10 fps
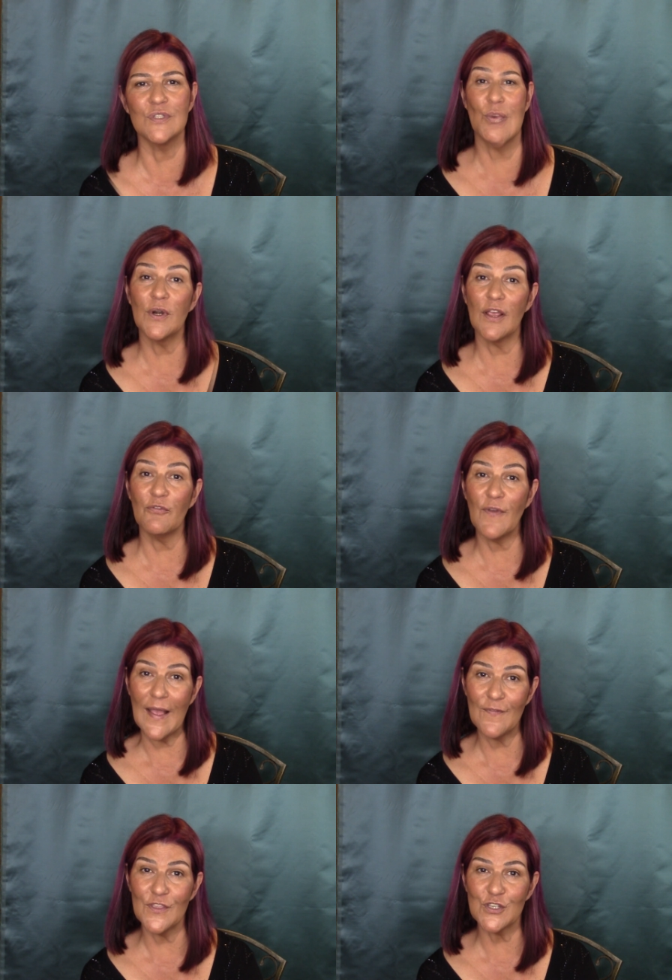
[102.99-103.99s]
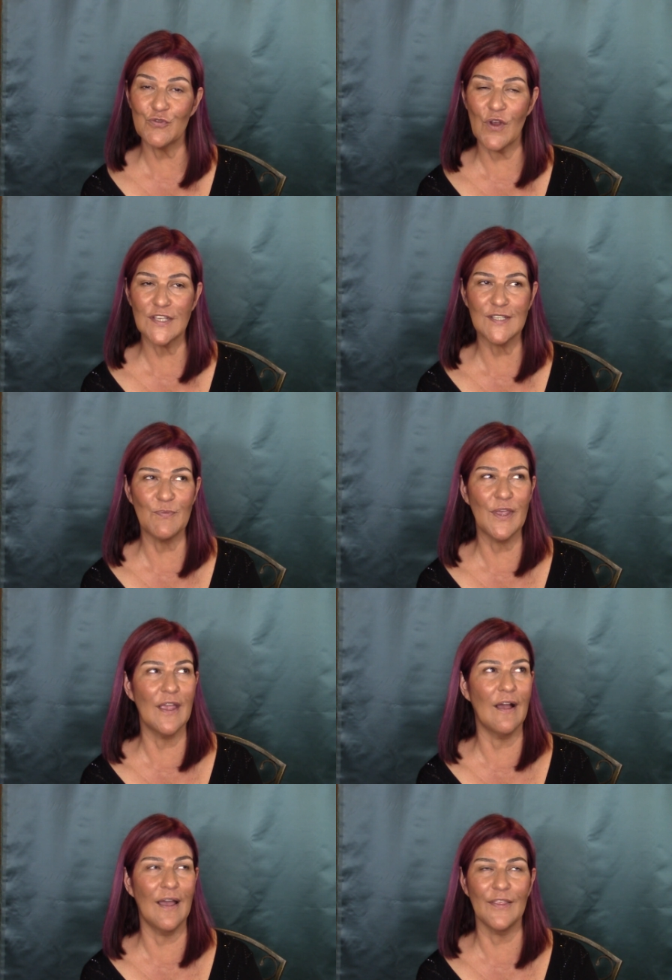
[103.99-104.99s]
So when I found this
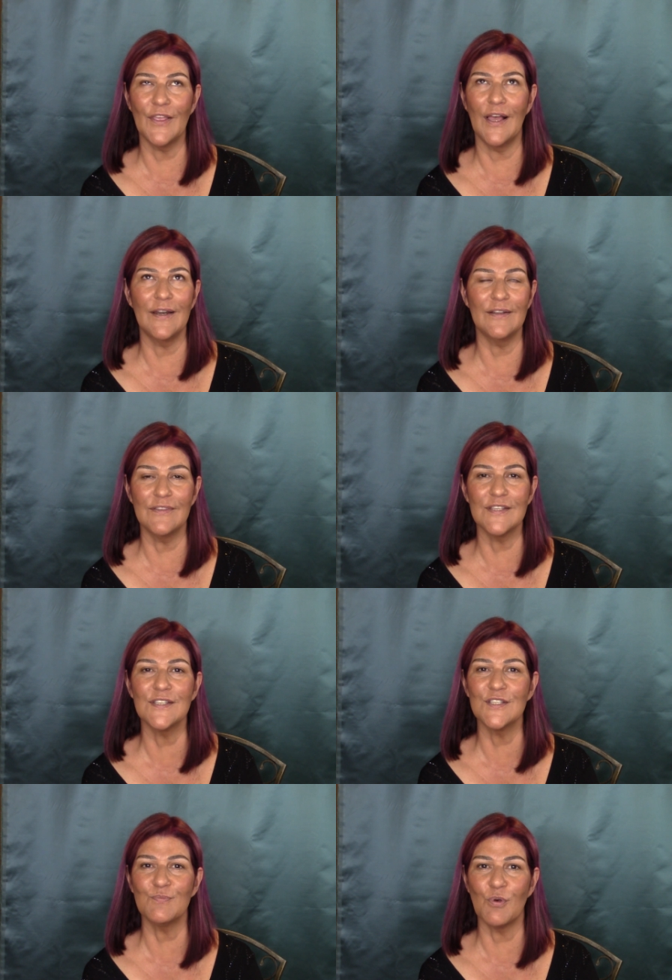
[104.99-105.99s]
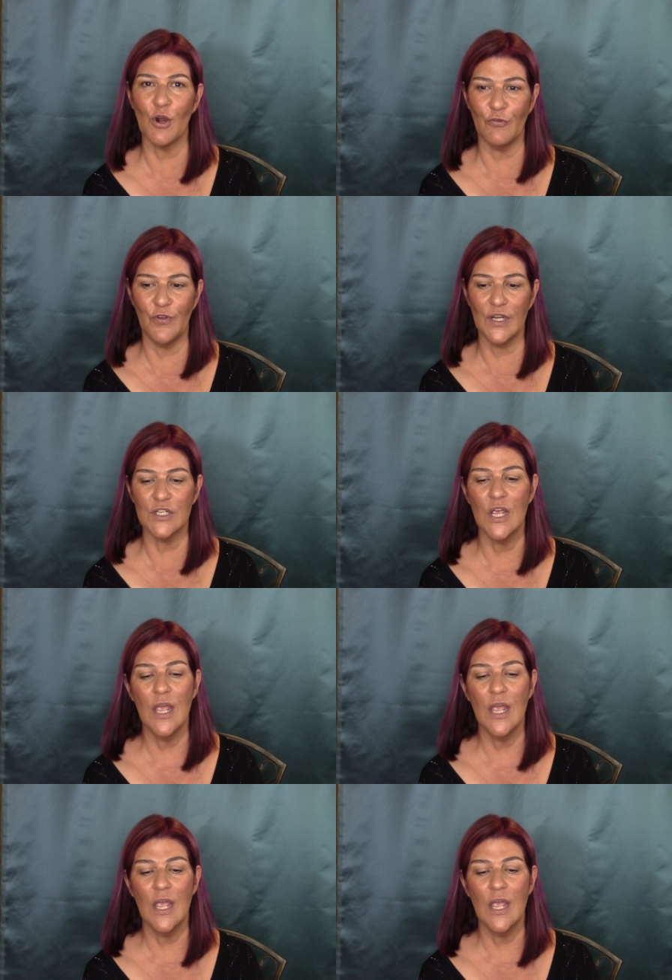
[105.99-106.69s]
recipe, I thought this is perfect